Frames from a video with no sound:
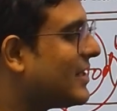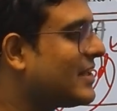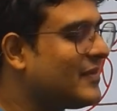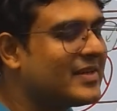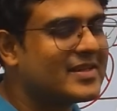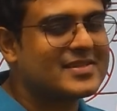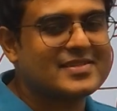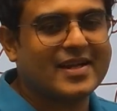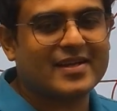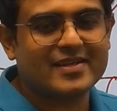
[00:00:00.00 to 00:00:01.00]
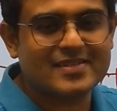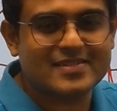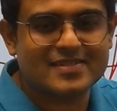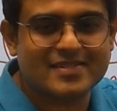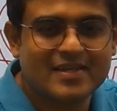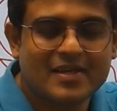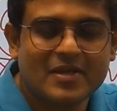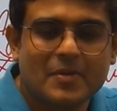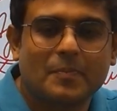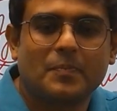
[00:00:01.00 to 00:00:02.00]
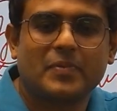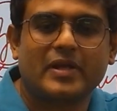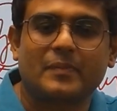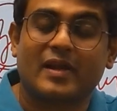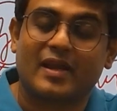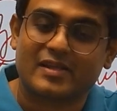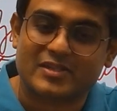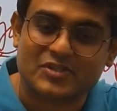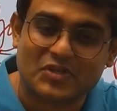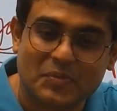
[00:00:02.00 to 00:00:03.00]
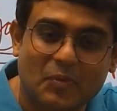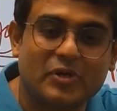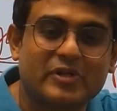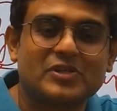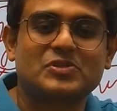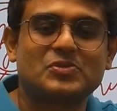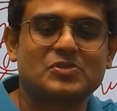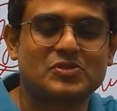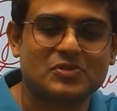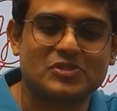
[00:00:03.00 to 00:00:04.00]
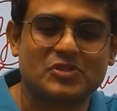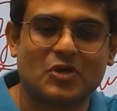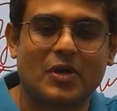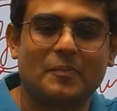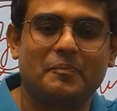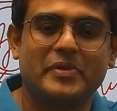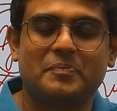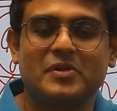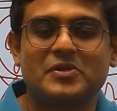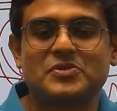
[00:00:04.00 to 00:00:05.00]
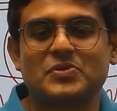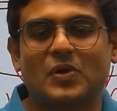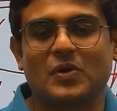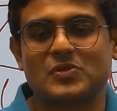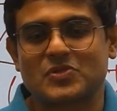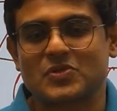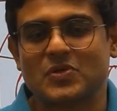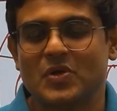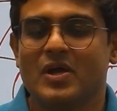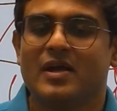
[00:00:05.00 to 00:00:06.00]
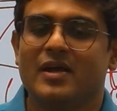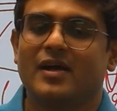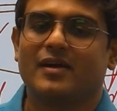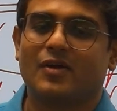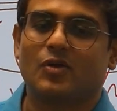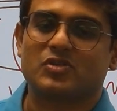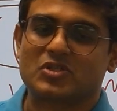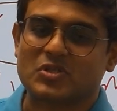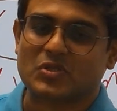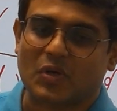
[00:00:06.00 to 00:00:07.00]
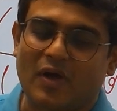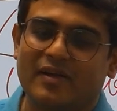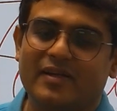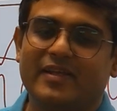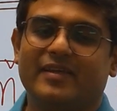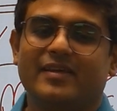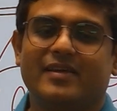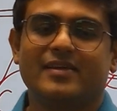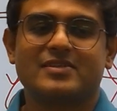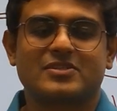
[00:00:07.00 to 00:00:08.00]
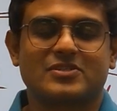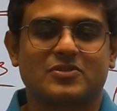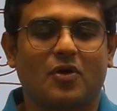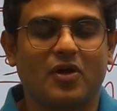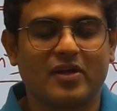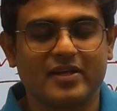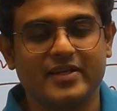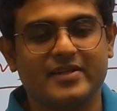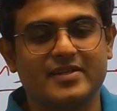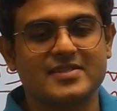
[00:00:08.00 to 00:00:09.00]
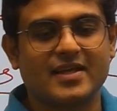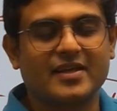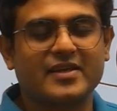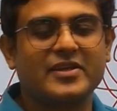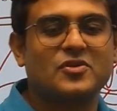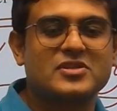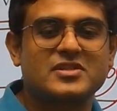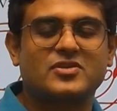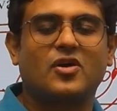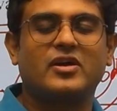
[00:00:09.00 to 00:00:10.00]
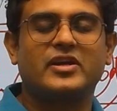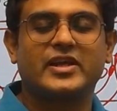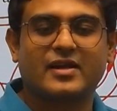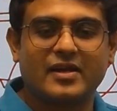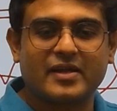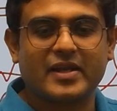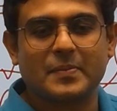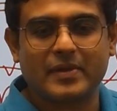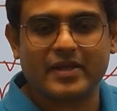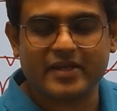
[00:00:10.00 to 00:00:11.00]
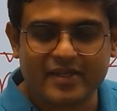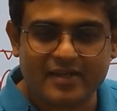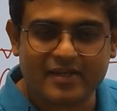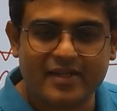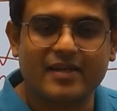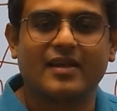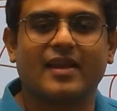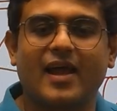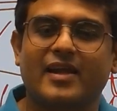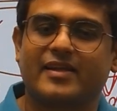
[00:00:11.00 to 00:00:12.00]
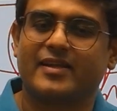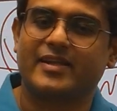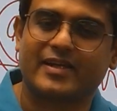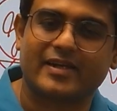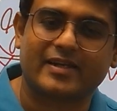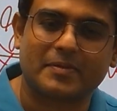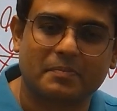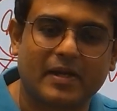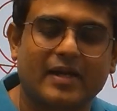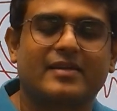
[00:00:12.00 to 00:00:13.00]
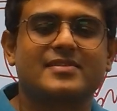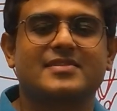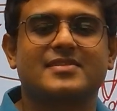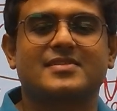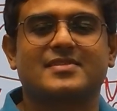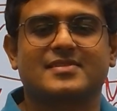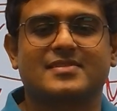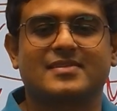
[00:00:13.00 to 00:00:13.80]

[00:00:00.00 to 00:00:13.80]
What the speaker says: governance. That is, criminalization of politics too should stop. People should also strongly disagree or strongly condemn any illegal act, any corrupt practices.